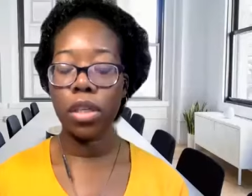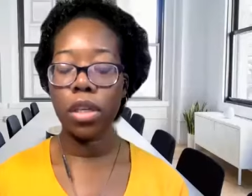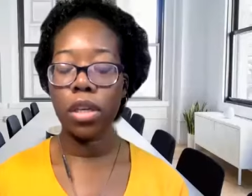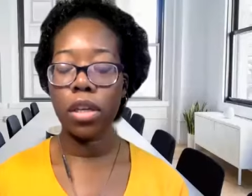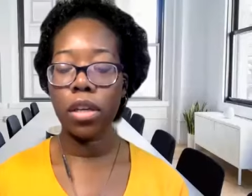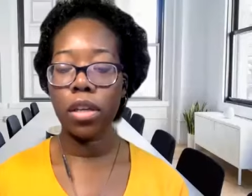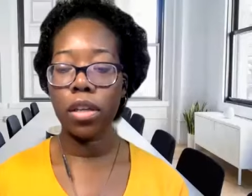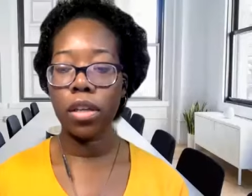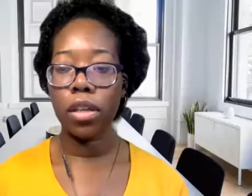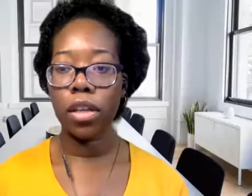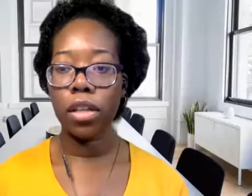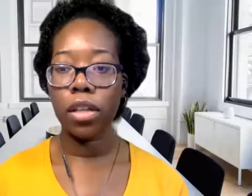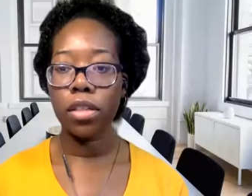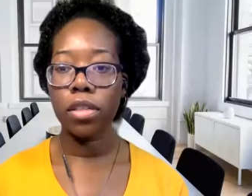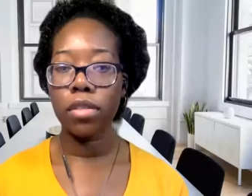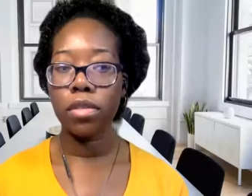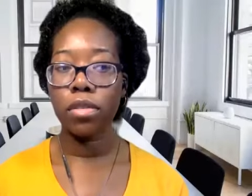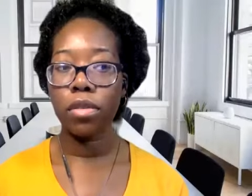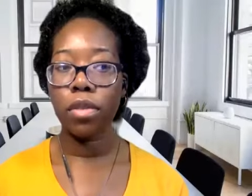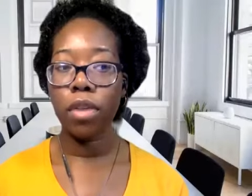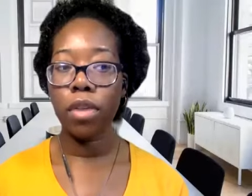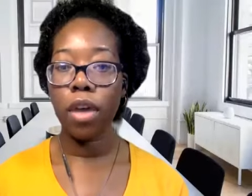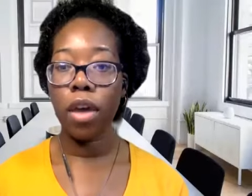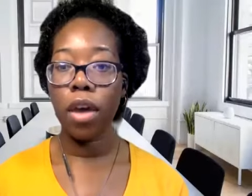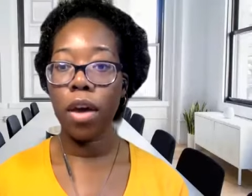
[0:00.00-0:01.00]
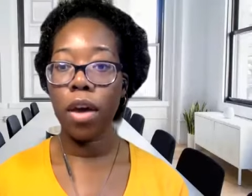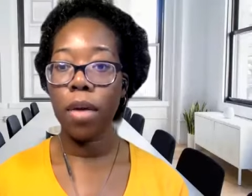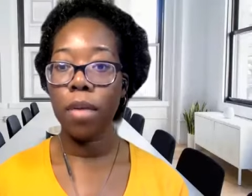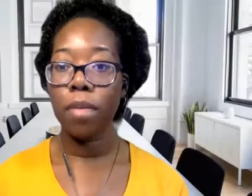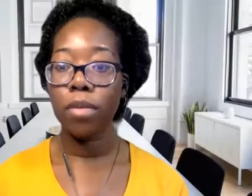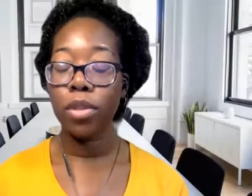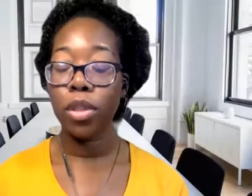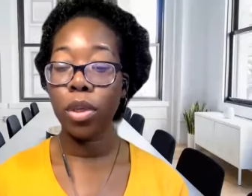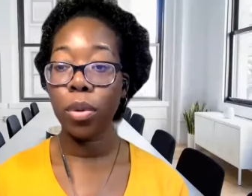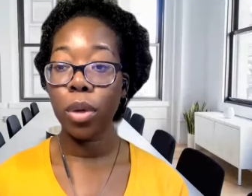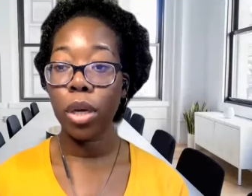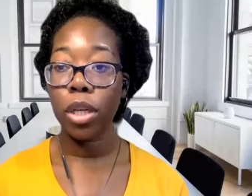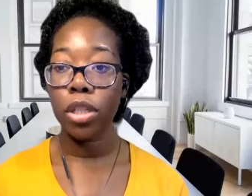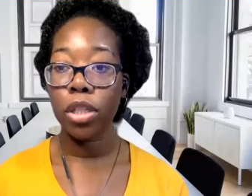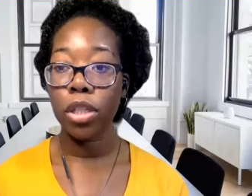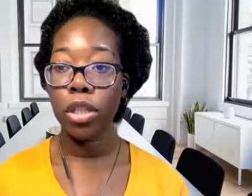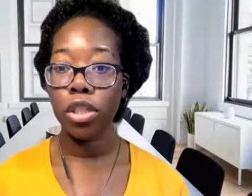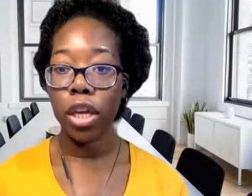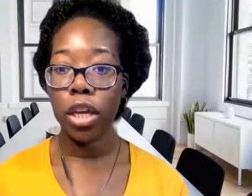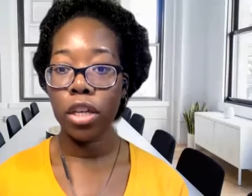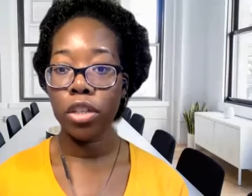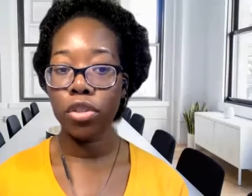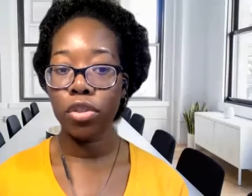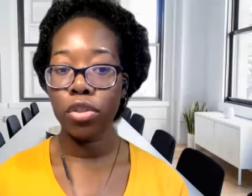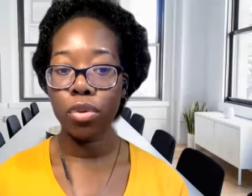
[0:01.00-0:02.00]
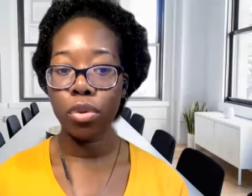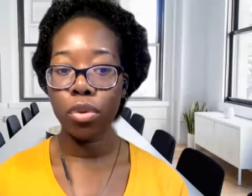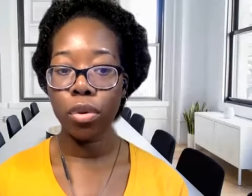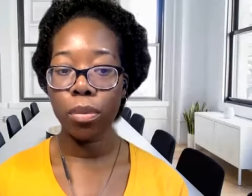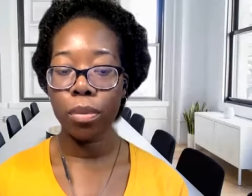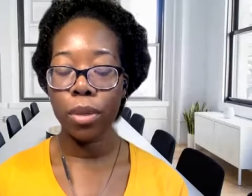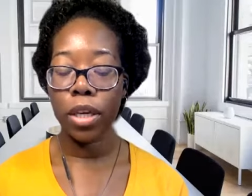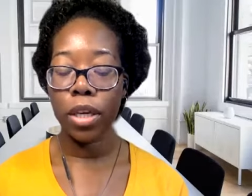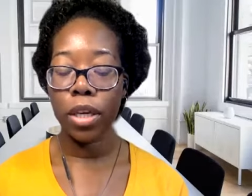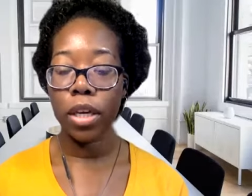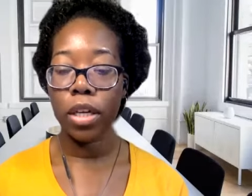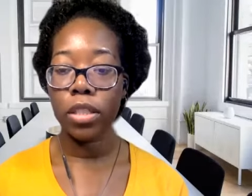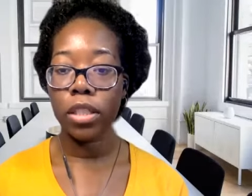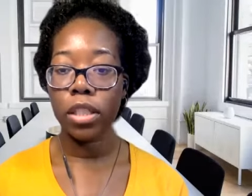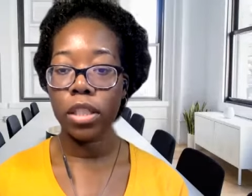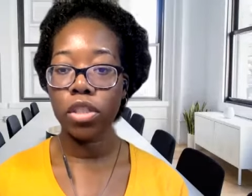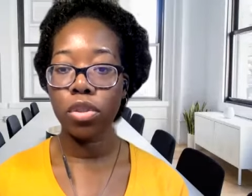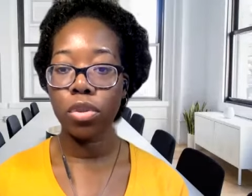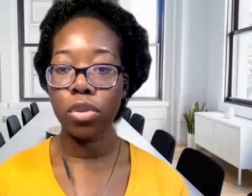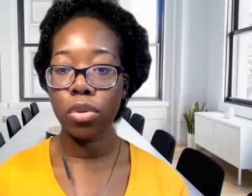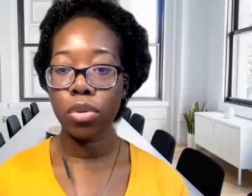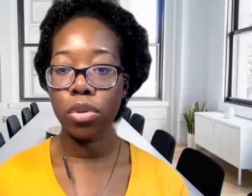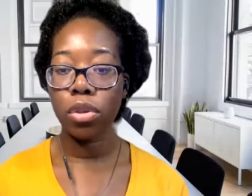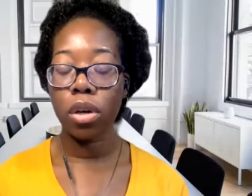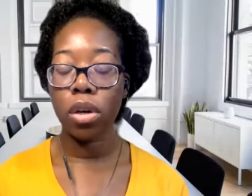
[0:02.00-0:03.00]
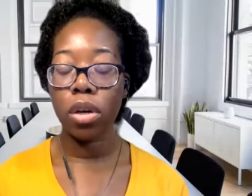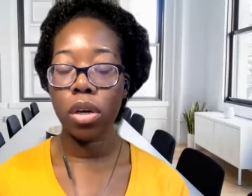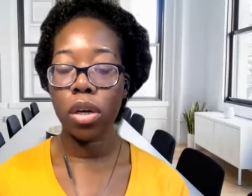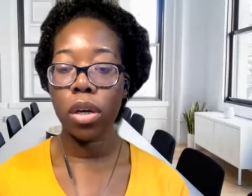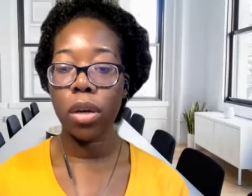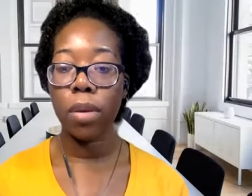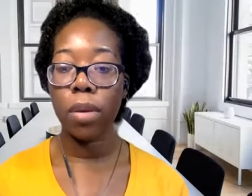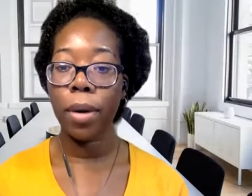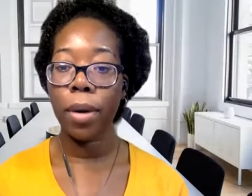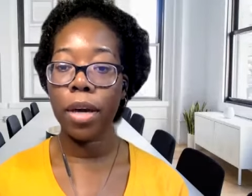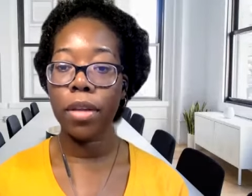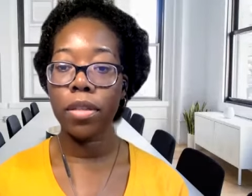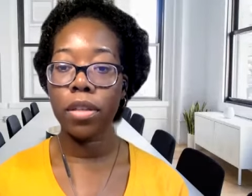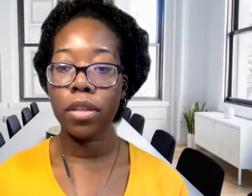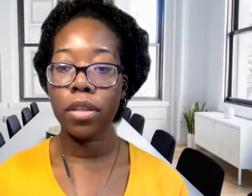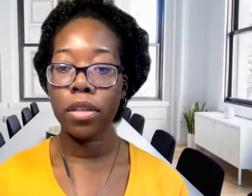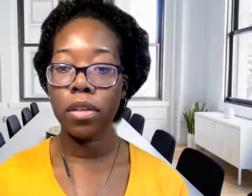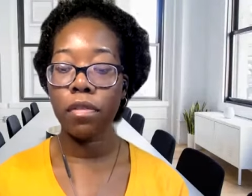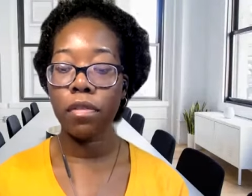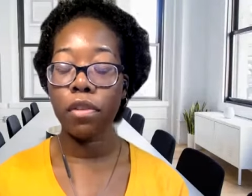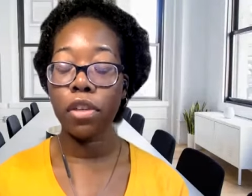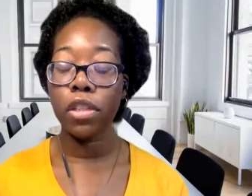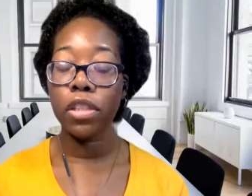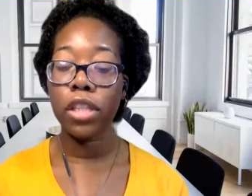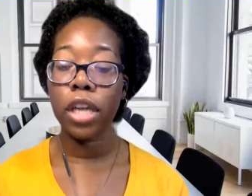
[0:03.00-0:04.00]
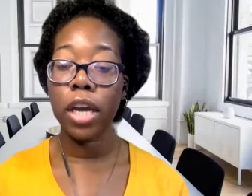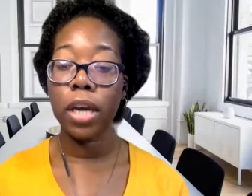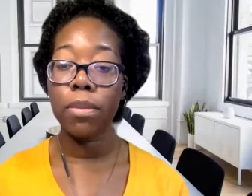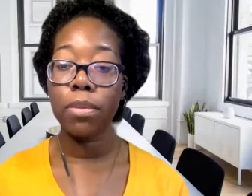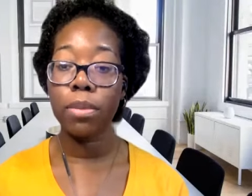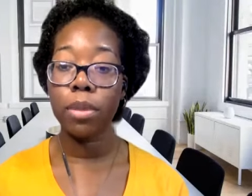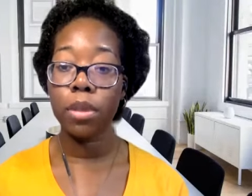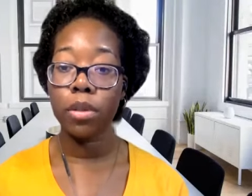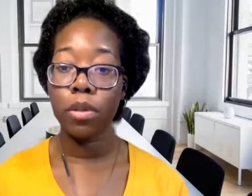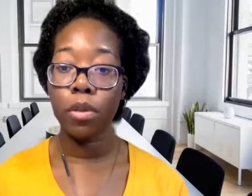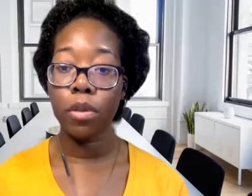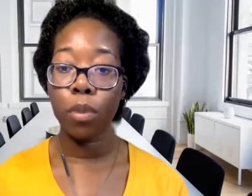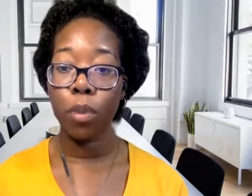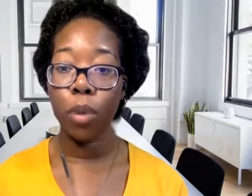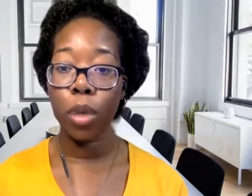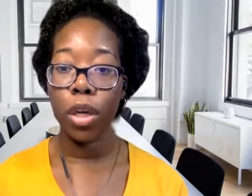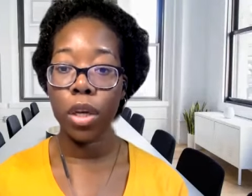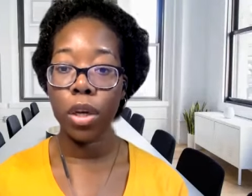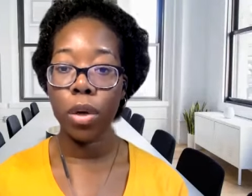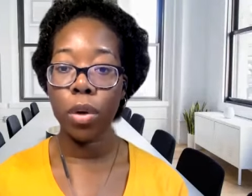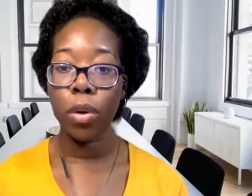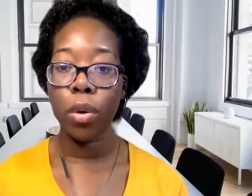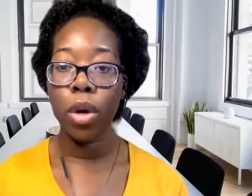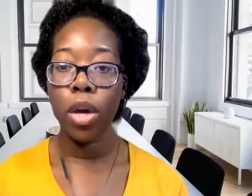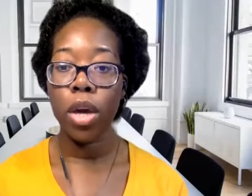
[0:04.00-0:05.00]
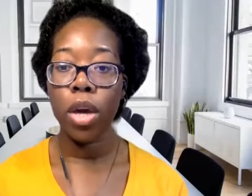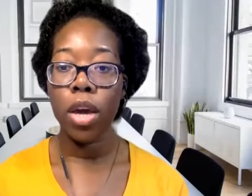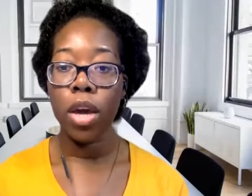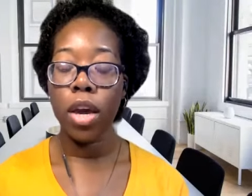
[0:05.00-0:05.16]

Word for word: good. And that's um, so educational because as you were talking about the different types of the window,